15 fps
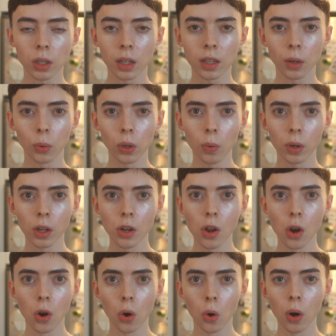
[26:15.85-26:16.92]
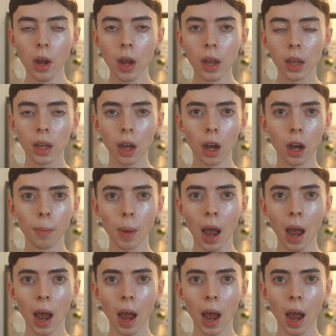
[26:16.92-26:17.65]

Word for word: because I really want to know um,